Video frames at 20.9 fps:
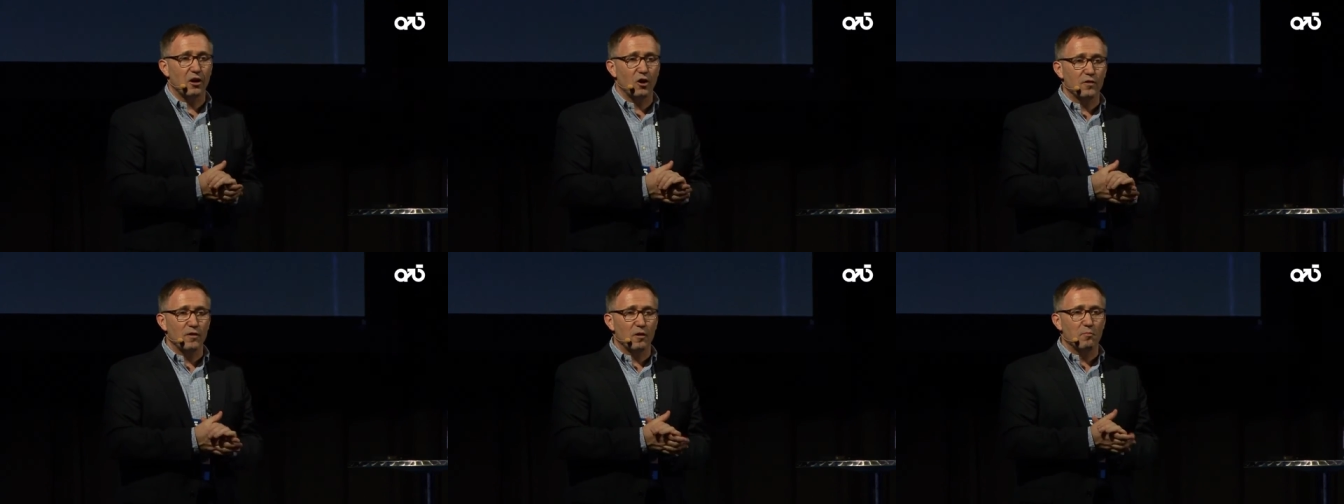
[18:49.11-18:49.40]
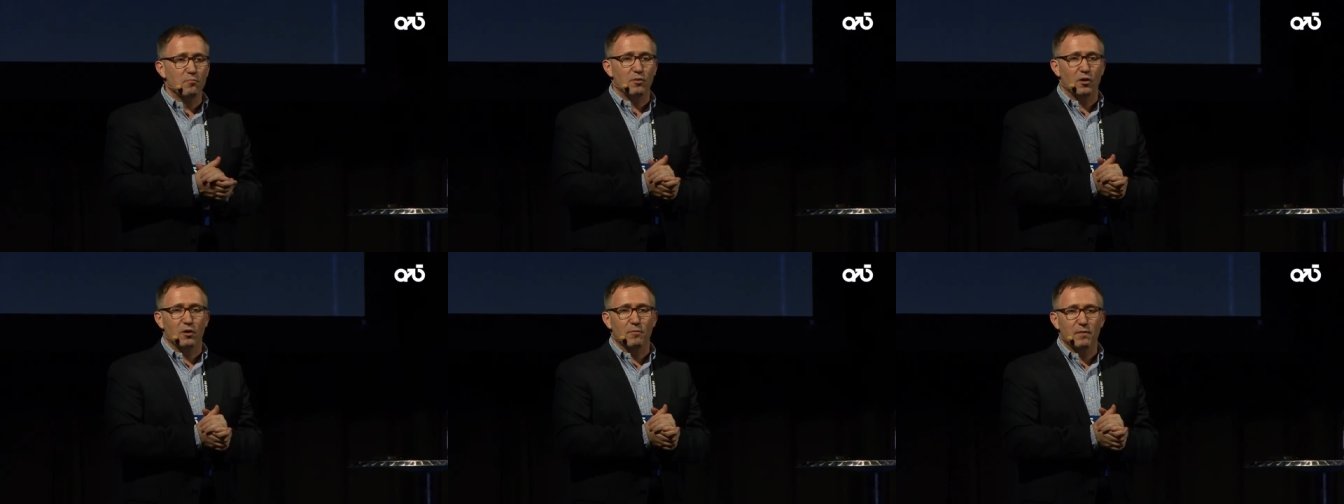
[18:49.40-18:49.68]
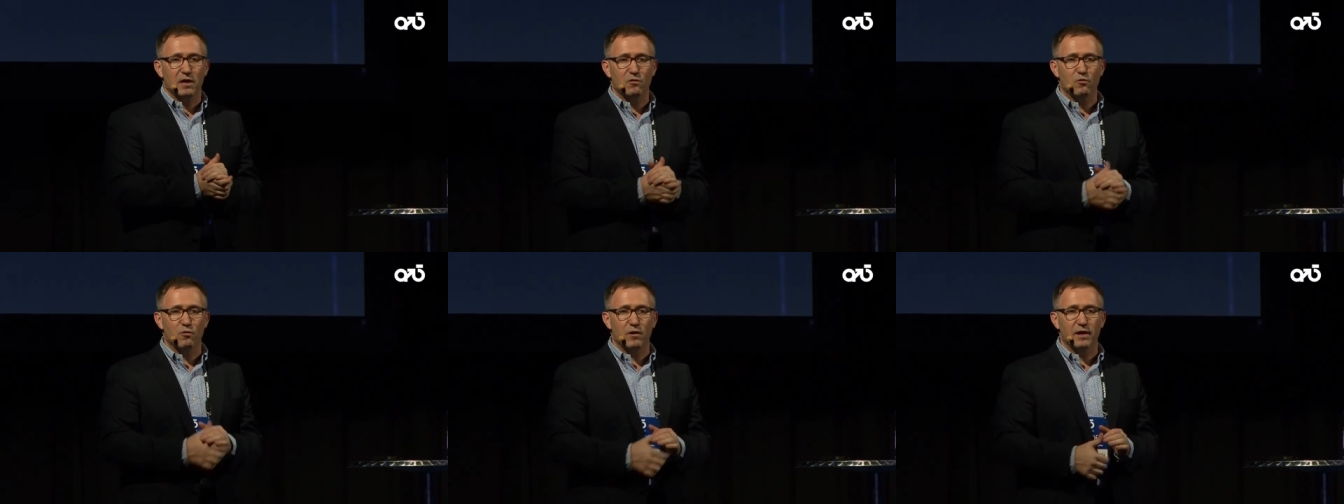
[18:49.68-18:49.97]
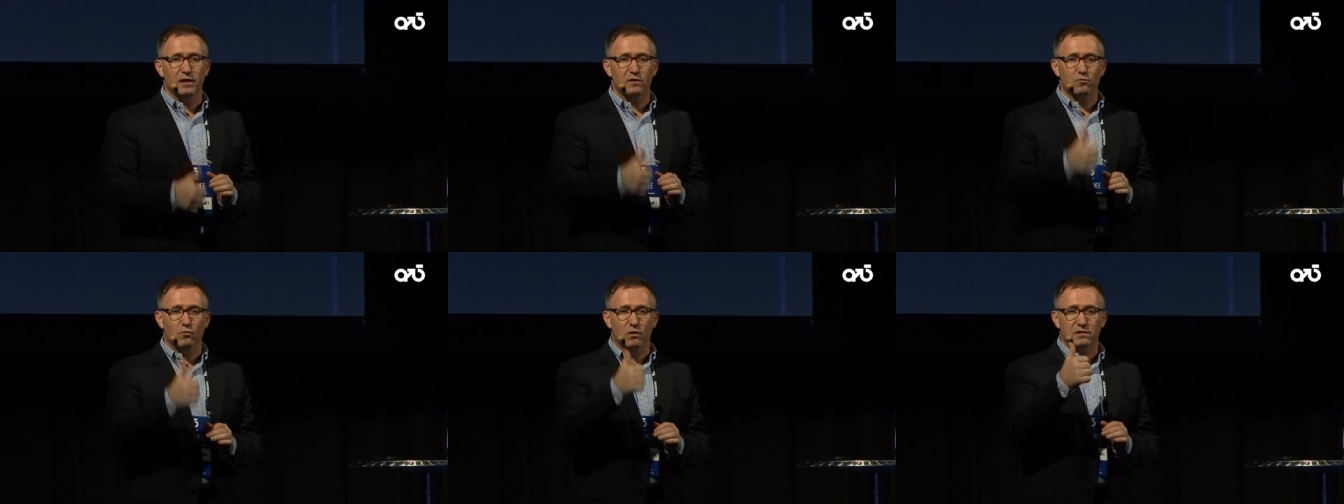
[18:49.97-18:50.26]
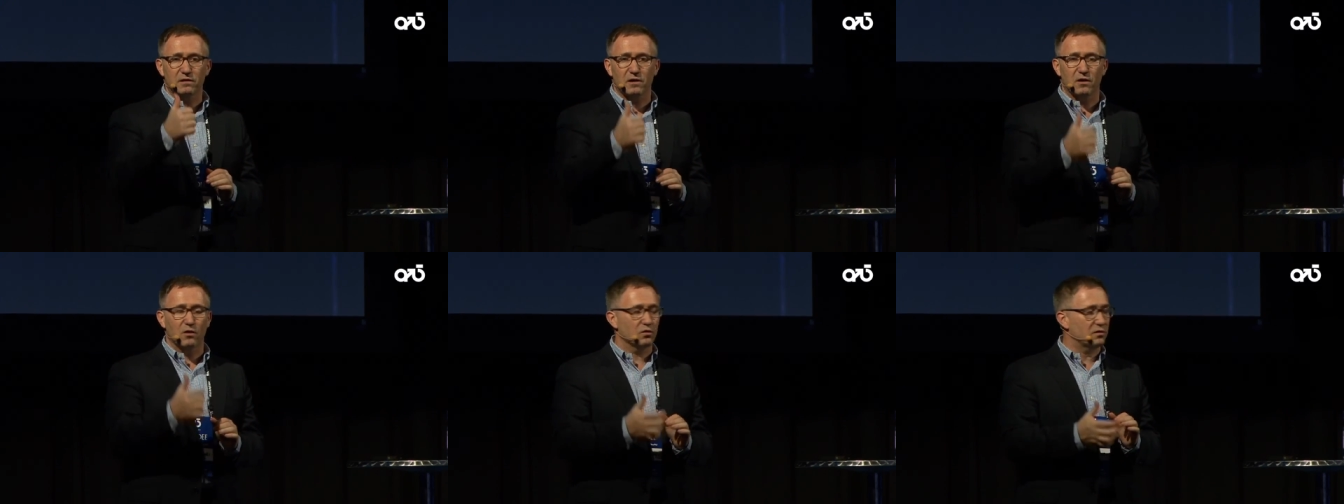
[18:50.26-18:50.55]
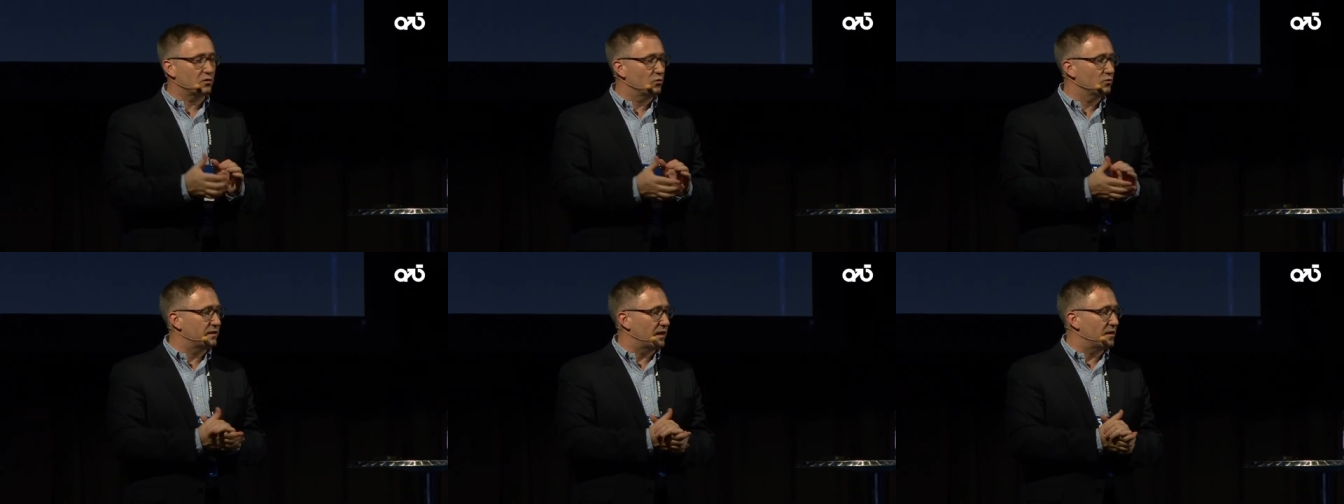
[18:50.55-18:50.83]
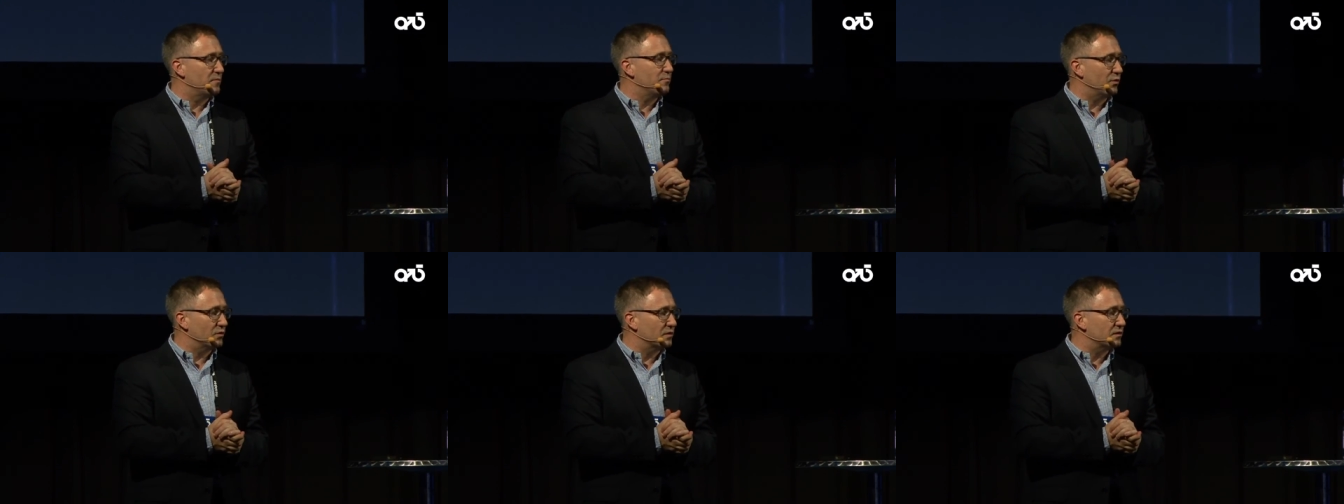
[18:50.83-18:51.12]
unemployment rate was close to
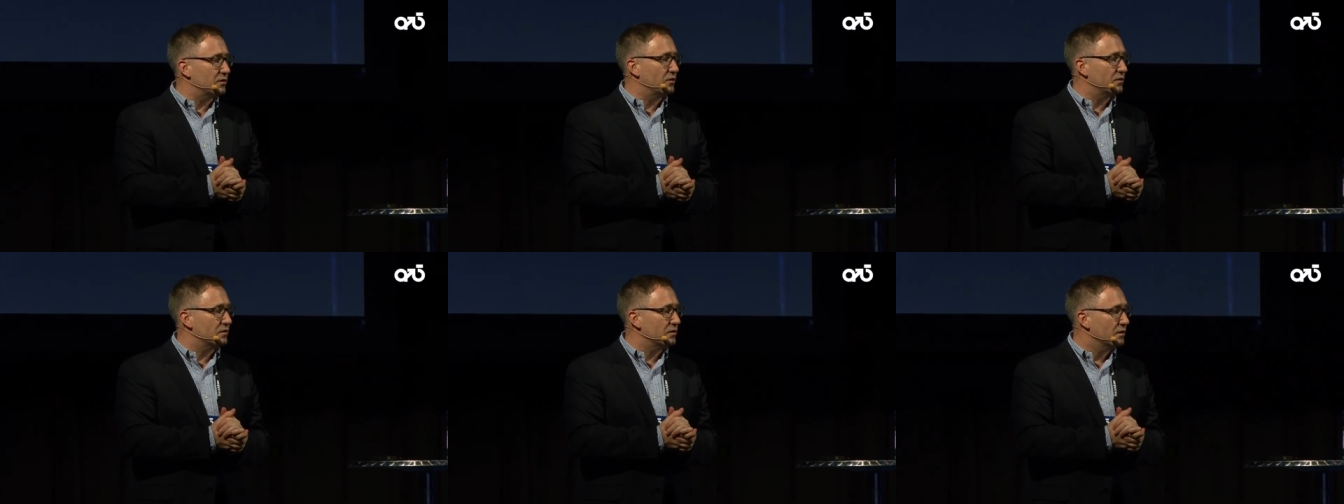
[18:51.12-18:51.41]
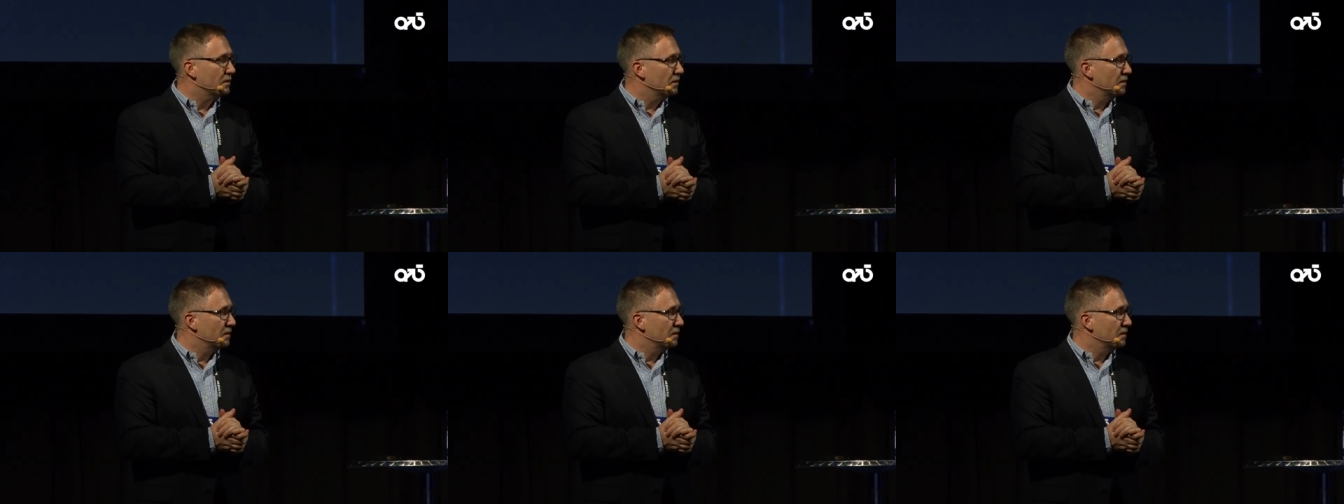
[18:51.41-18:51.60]
10%.